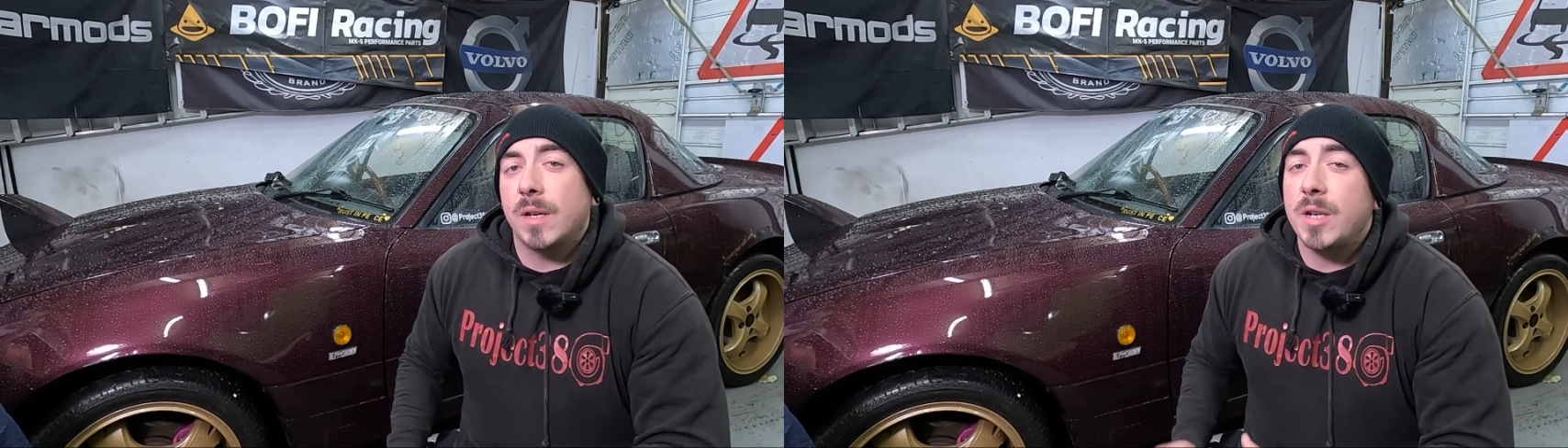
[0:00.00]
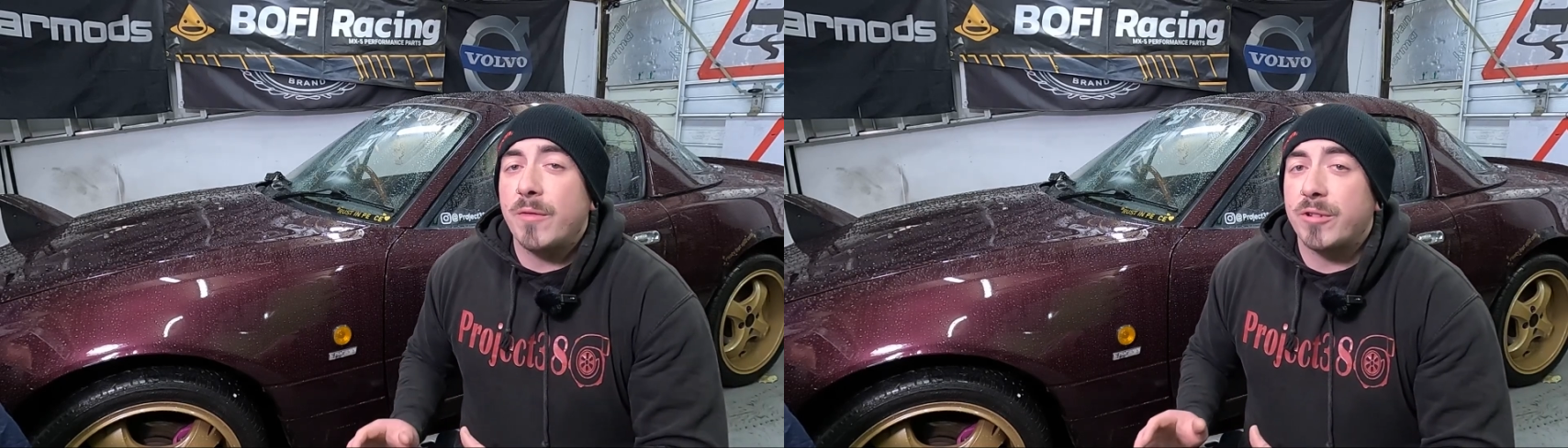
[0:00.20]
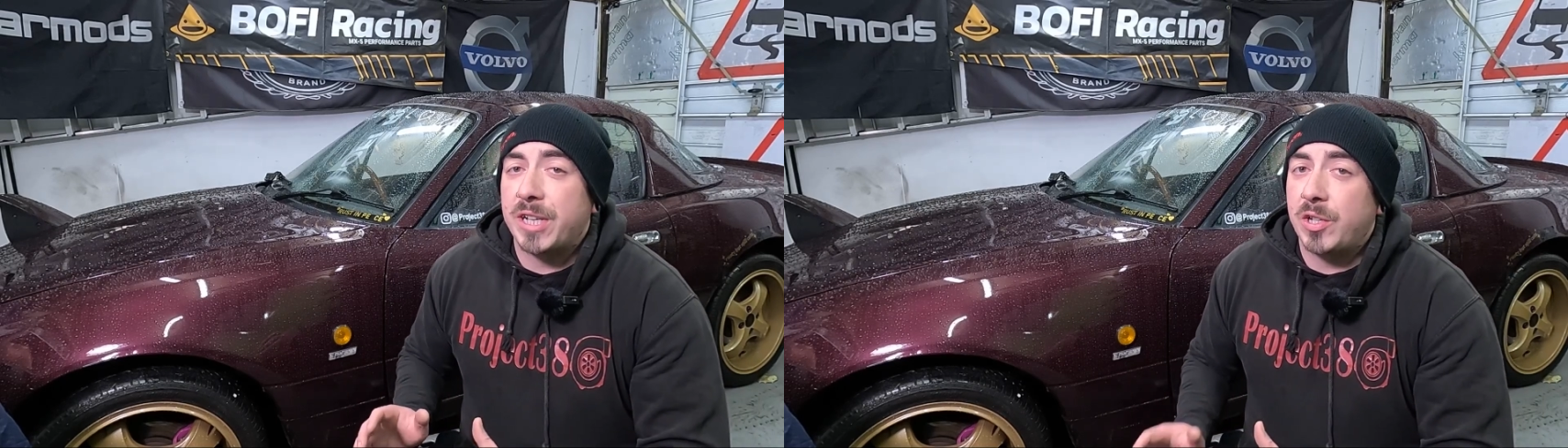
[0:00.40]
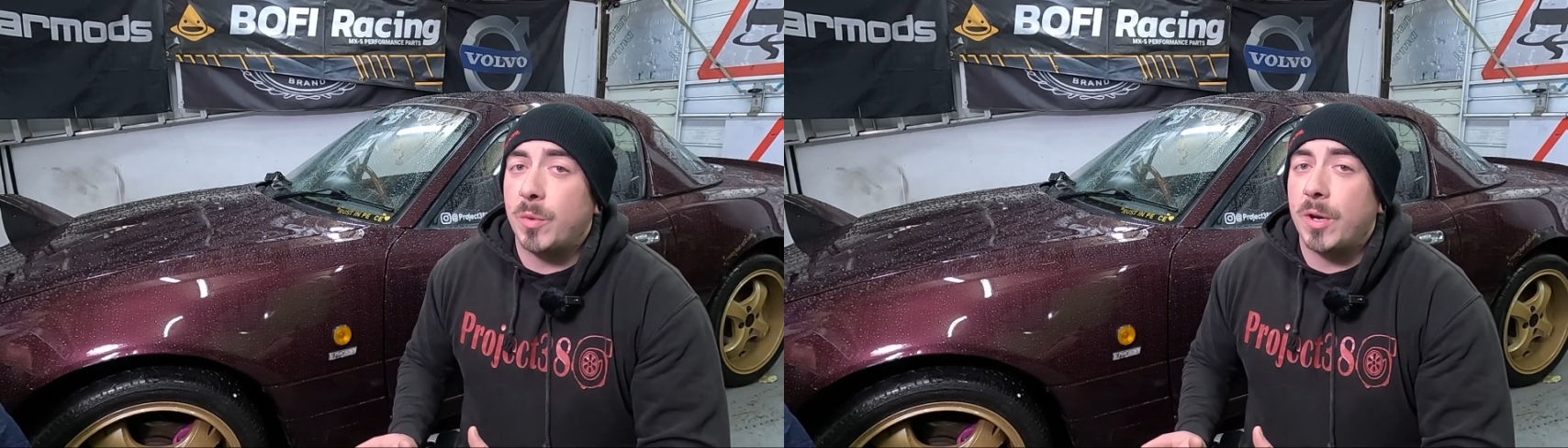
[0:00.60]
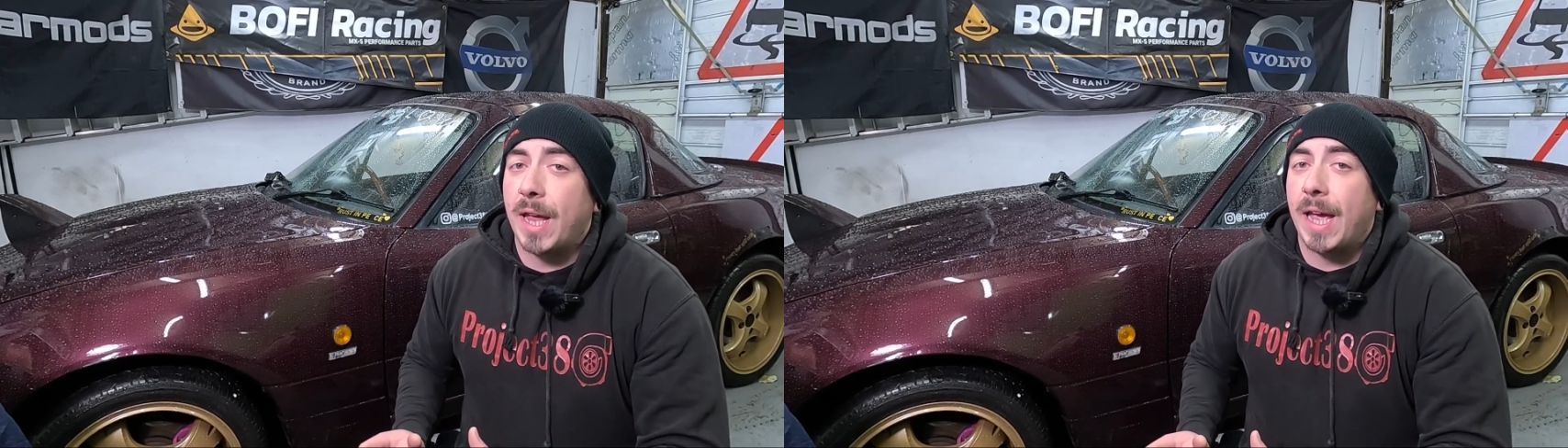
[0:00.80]
Another
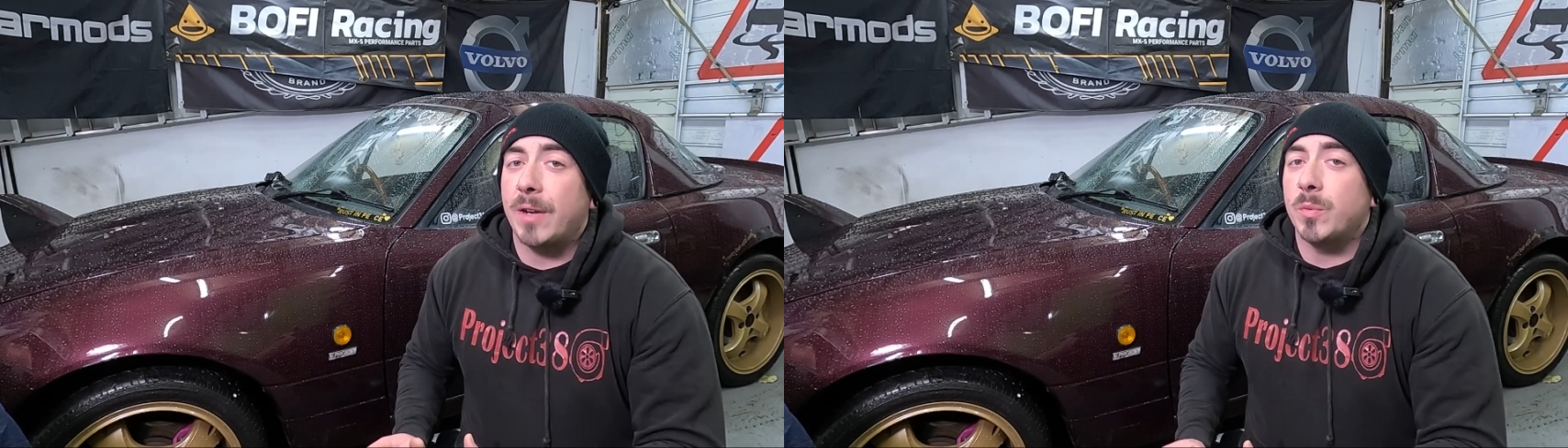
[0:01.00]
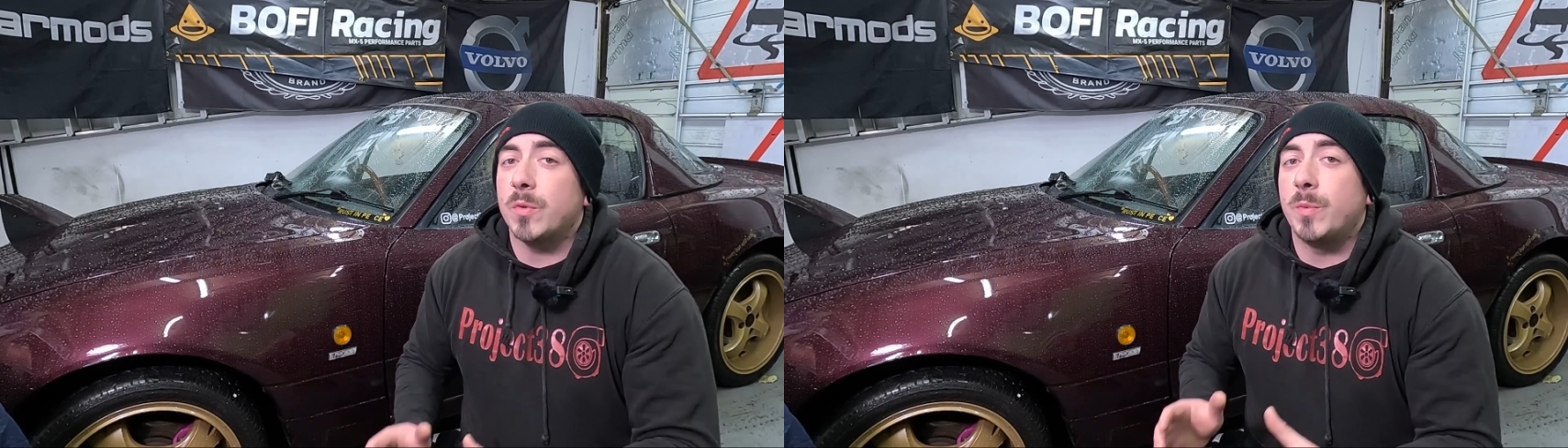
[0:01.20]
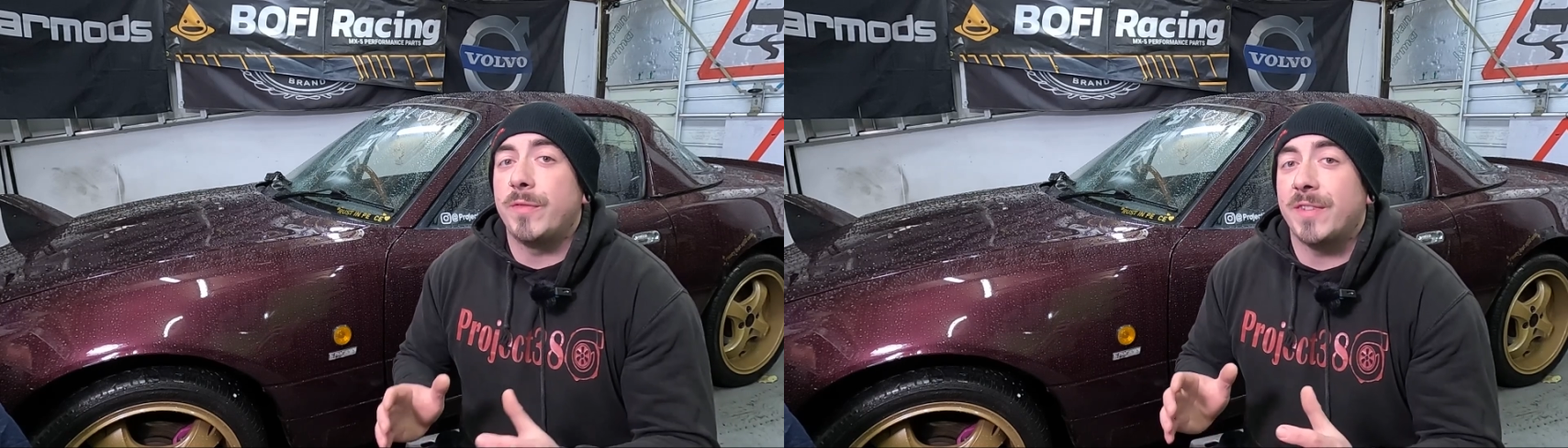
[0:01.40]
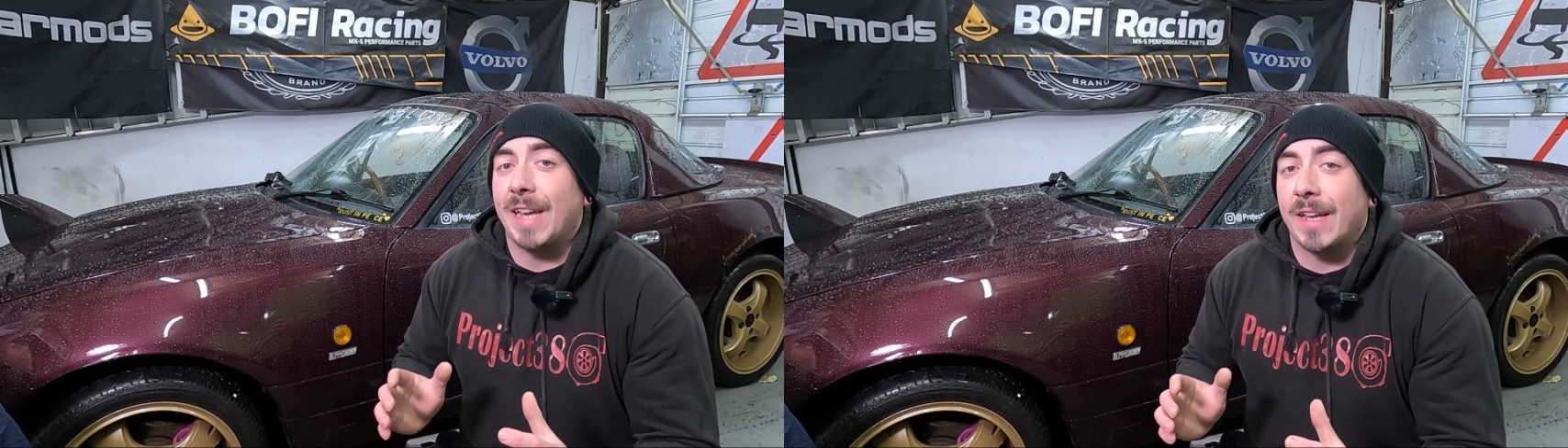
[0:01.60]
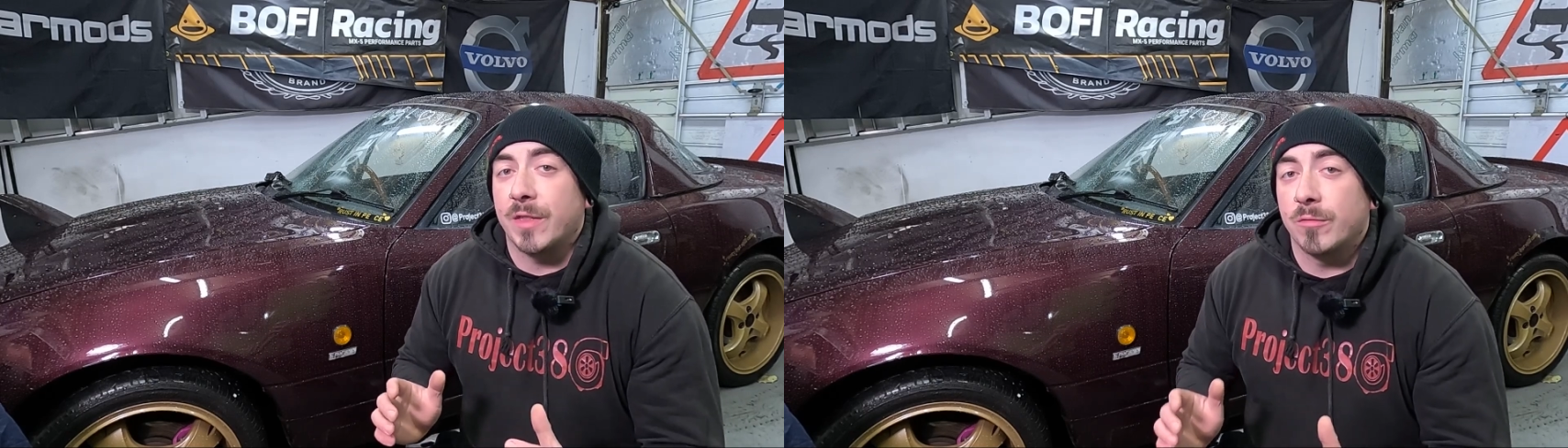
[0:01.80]
issue I had was with
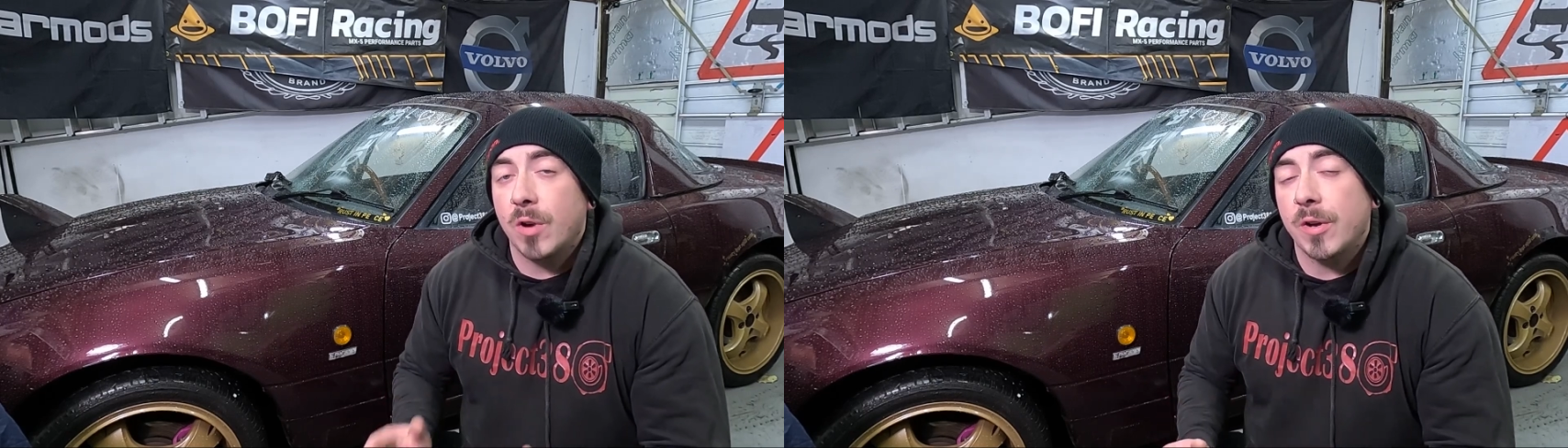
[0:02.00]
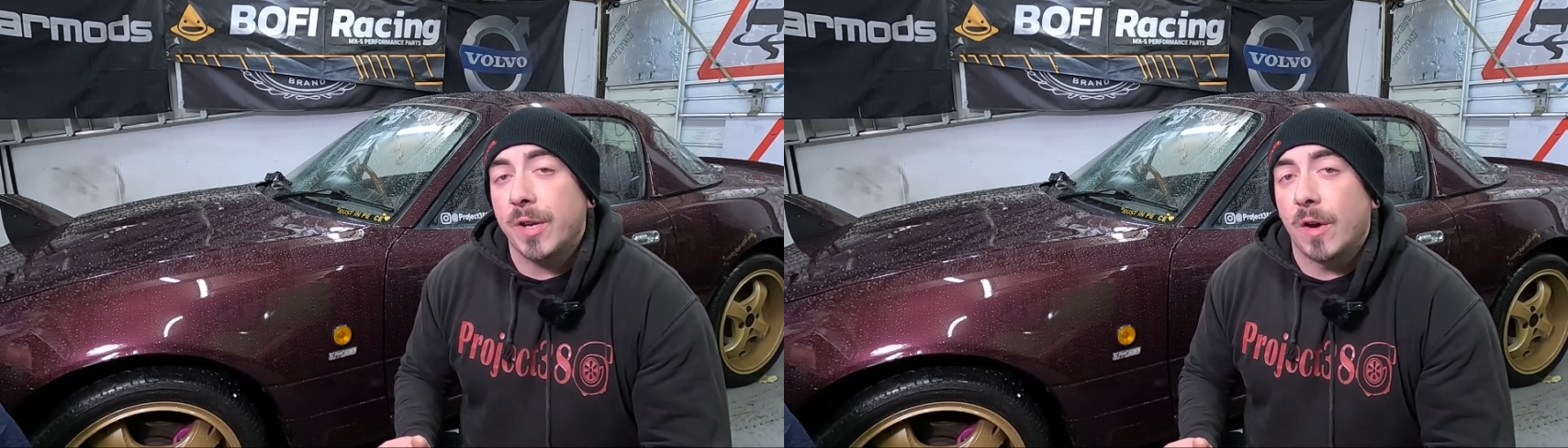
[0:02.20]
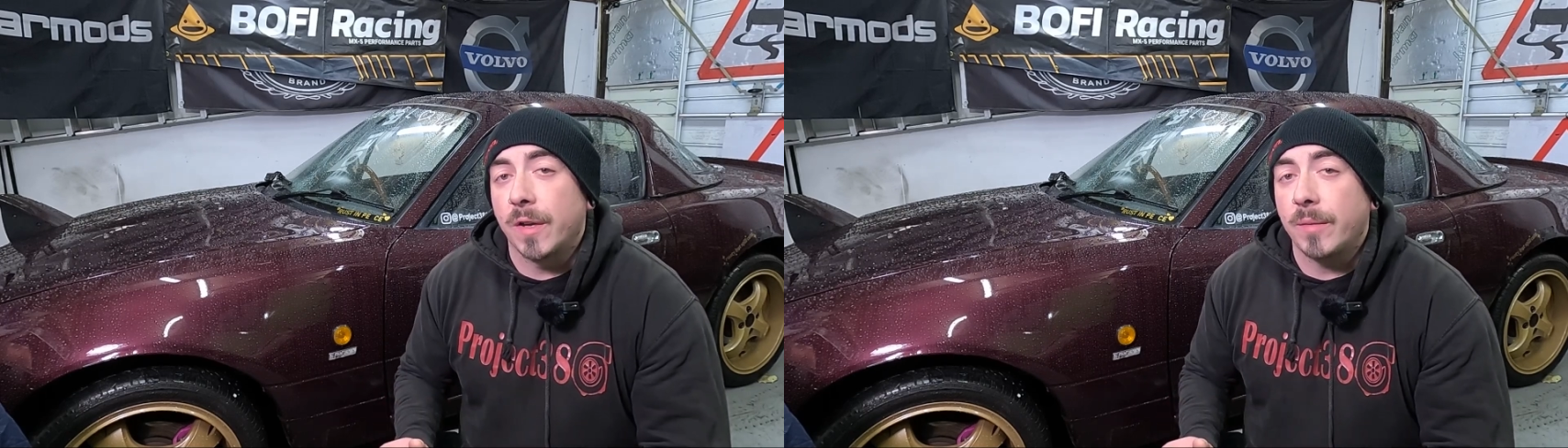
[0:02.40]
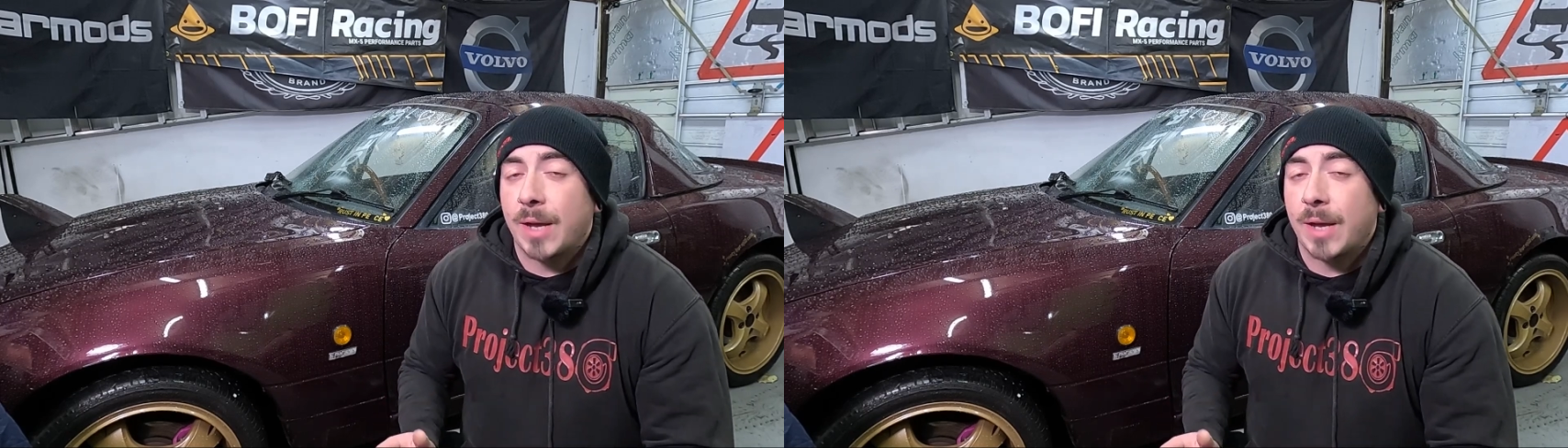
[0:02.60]
setting the ride height.